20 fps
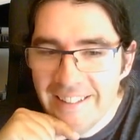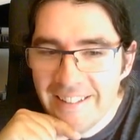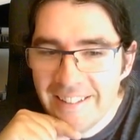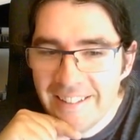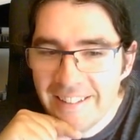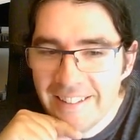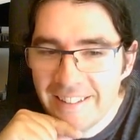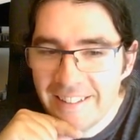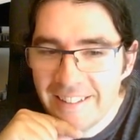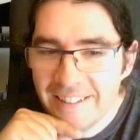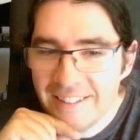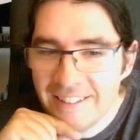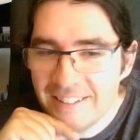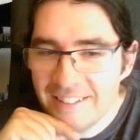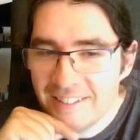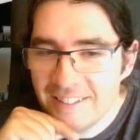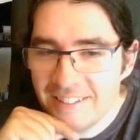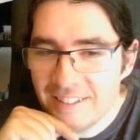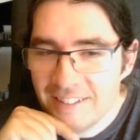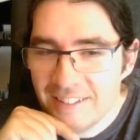
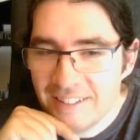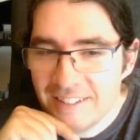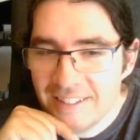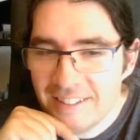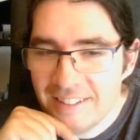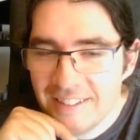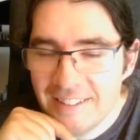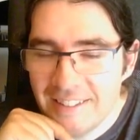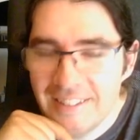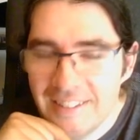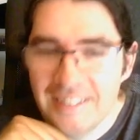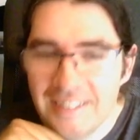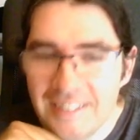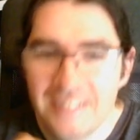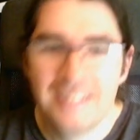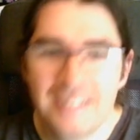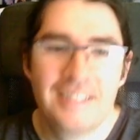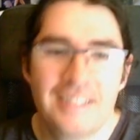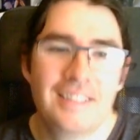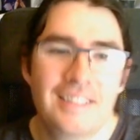and
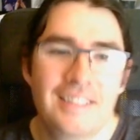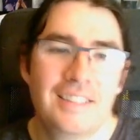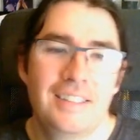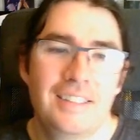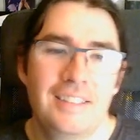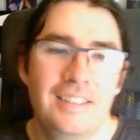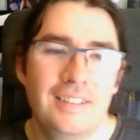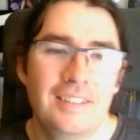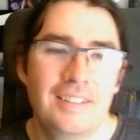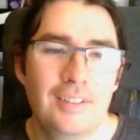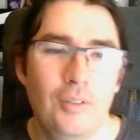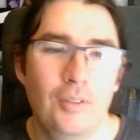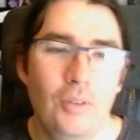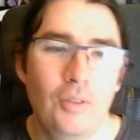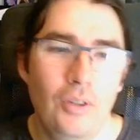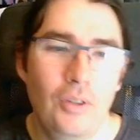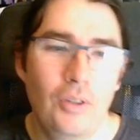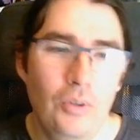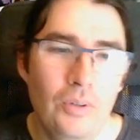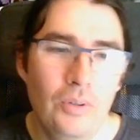
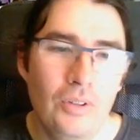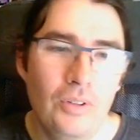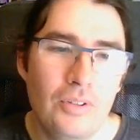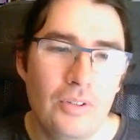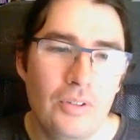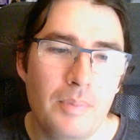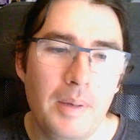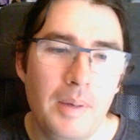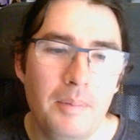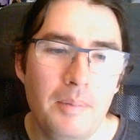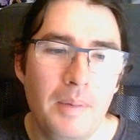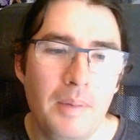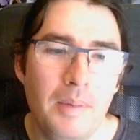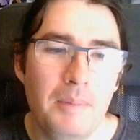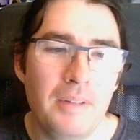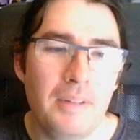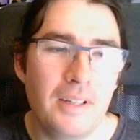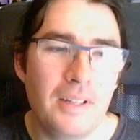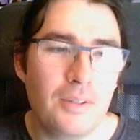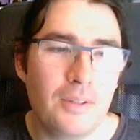who knows? Maybe
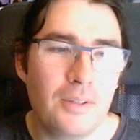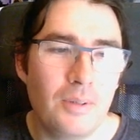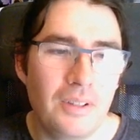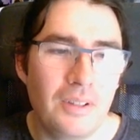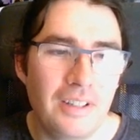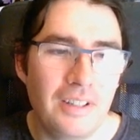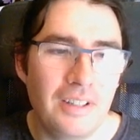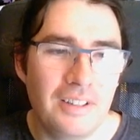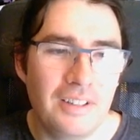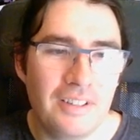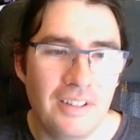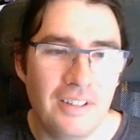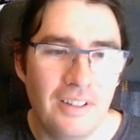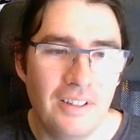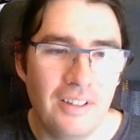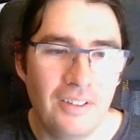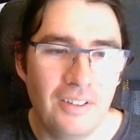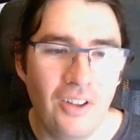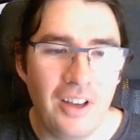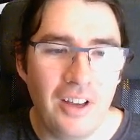that's what these
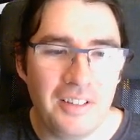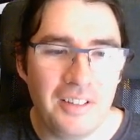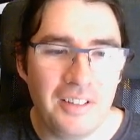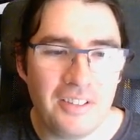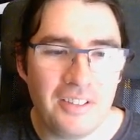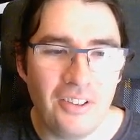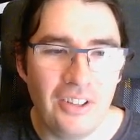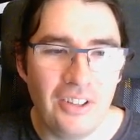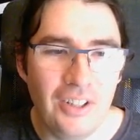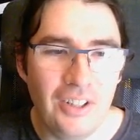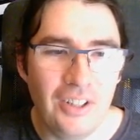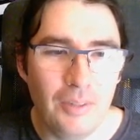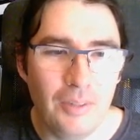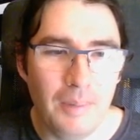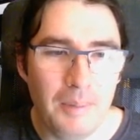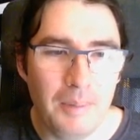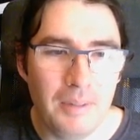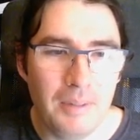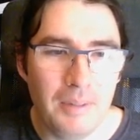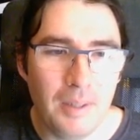lines are here.
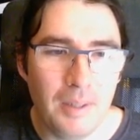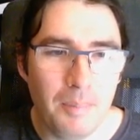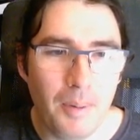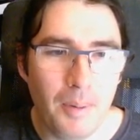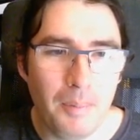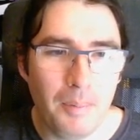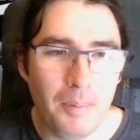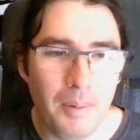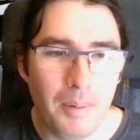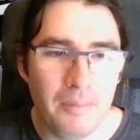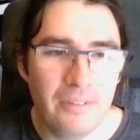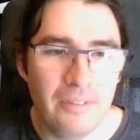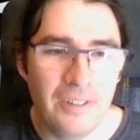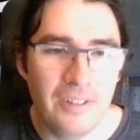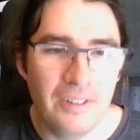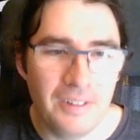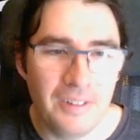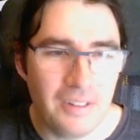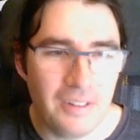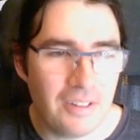Maybe they're pop-up
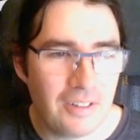fins.